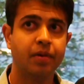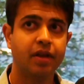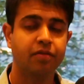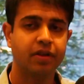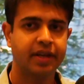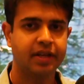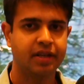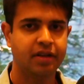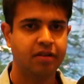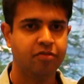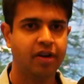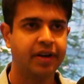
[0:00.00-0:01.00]
Even like
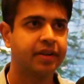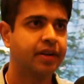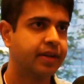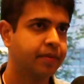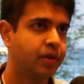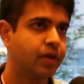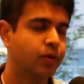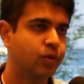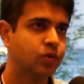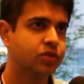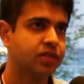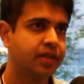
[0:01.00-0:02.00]
finding real-time
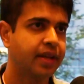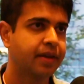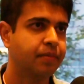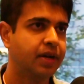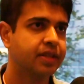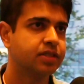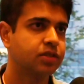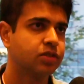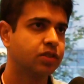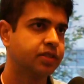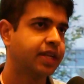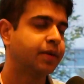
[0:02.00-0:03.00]
news and like building
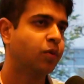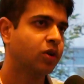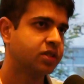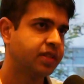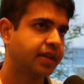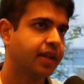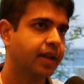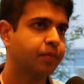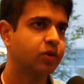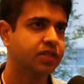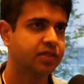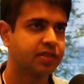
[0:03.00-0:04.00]
chatbots that can like
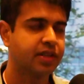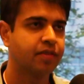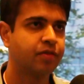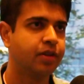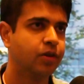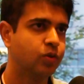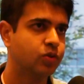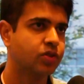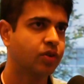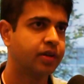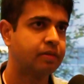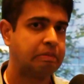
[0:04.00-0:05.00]
process this kind of news,
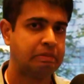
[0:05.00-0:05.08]
or